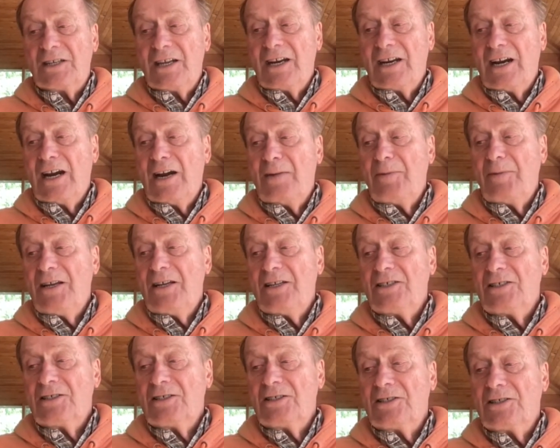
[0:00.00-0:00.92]
in the
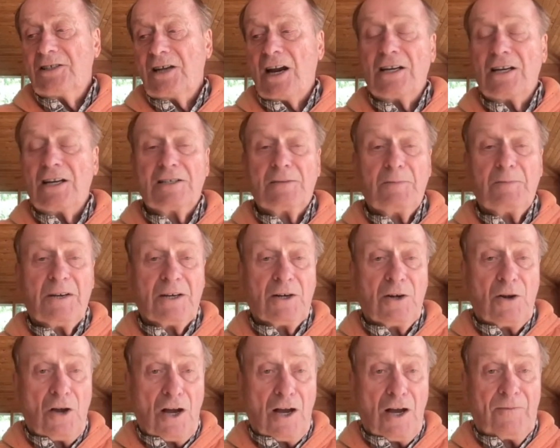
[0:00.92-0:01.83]
Army. Chuck
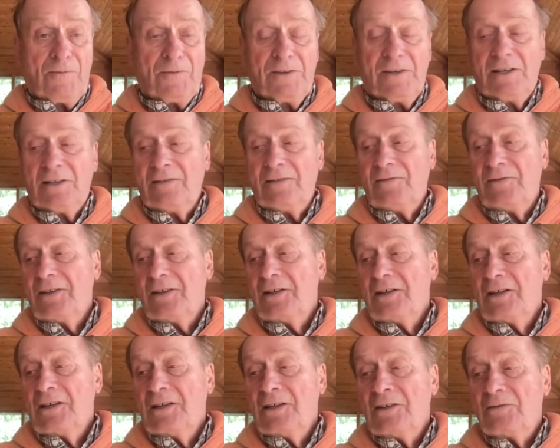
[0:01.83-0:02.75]
McLaughlin
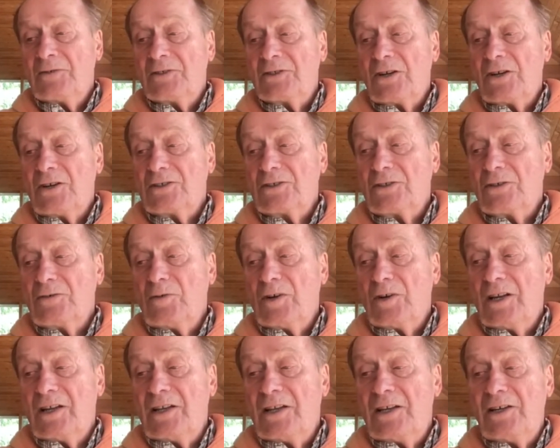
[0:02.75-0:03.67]
was also
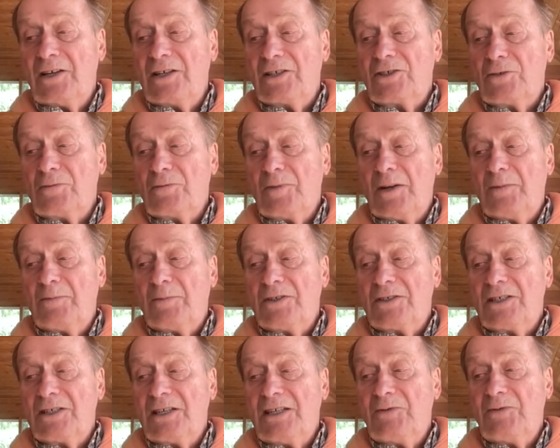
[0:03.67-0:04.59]
one of the initial
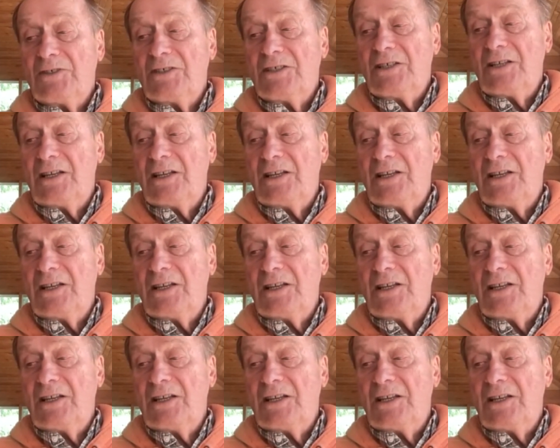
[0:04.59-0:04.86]
members. He was